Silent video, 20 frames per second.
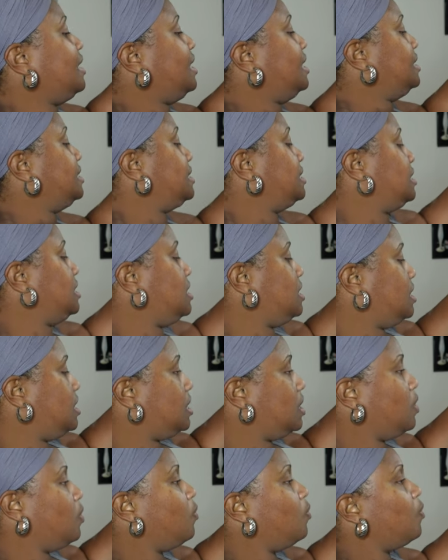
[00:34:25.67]
and
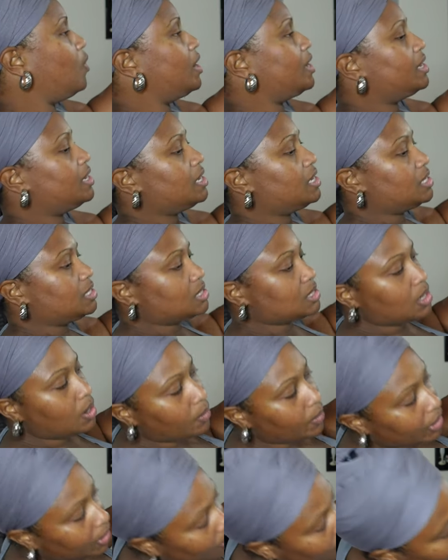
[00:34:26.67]
see what is
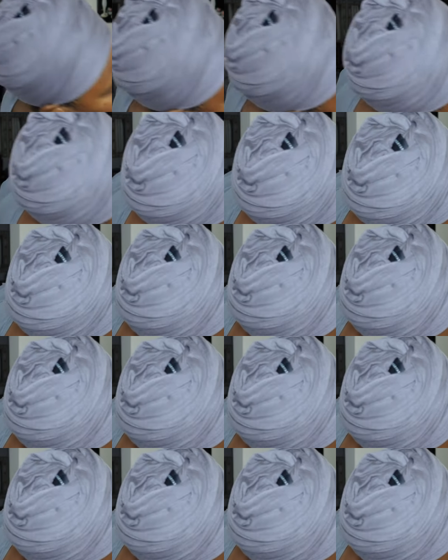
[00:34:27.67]
going on